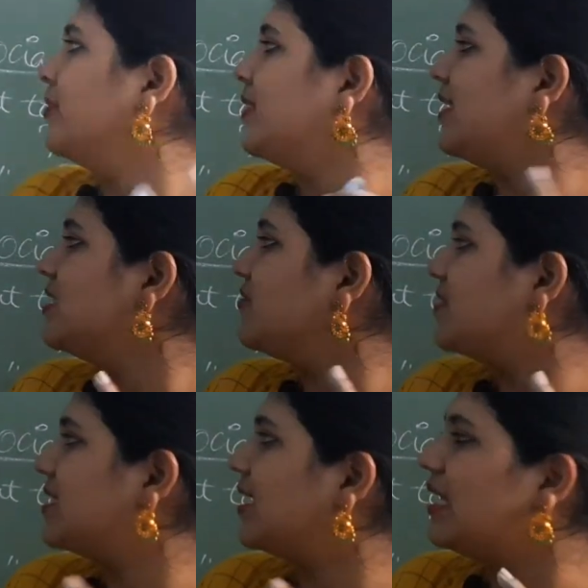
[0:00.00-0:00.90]
That is
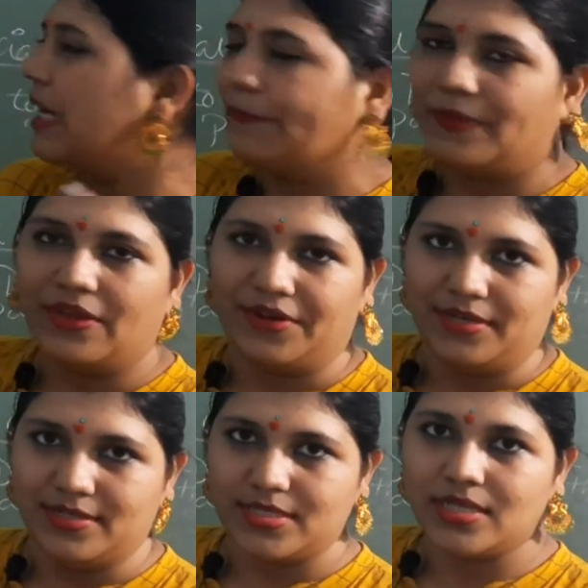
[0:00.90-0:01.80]
physical
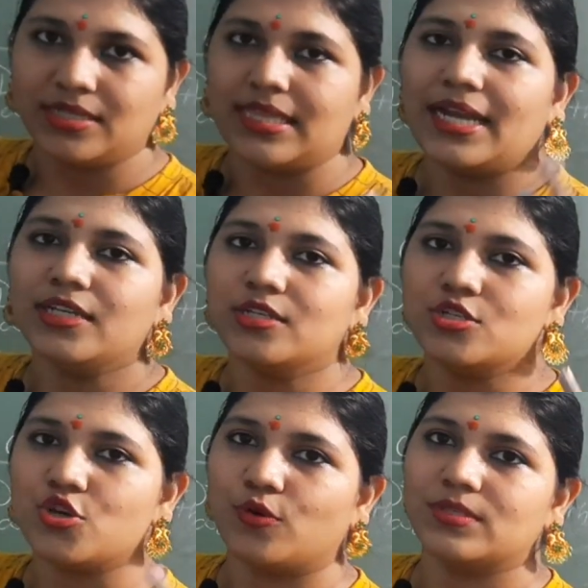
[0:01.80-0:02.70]
appearance. That
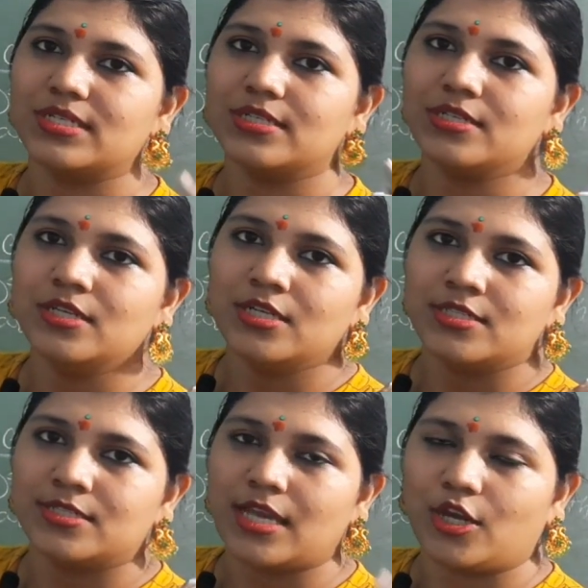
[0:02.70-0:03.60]
shows a
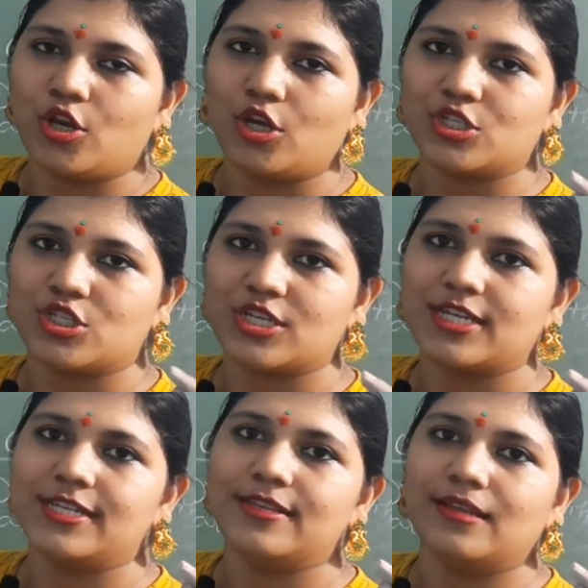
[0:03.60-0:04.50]

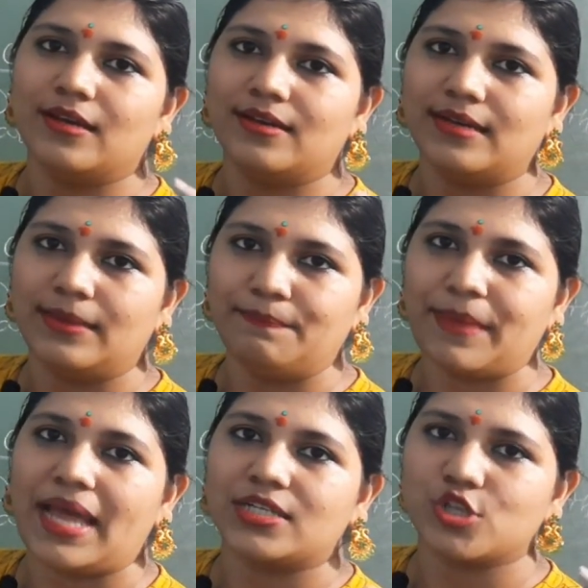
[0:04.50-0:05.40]
psychological
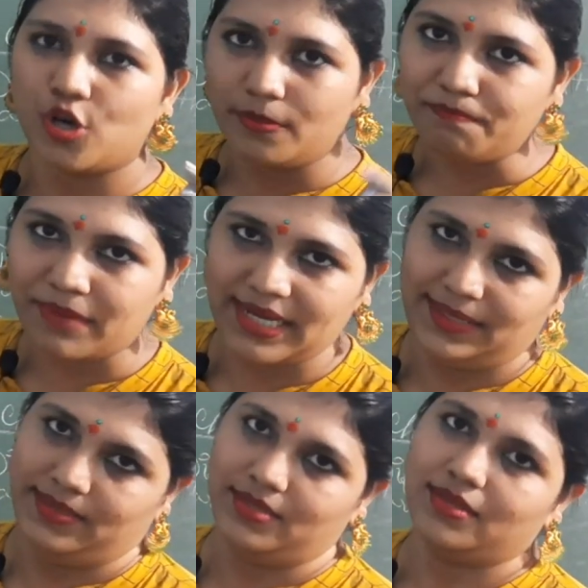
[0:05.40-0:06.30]
impact on
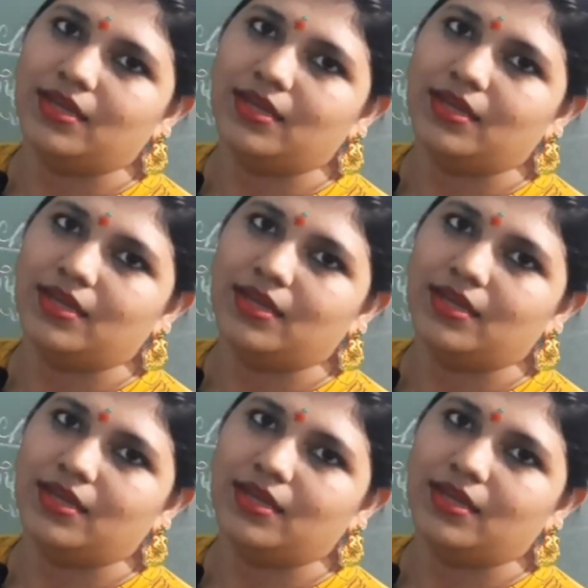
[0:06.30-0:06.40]
mind.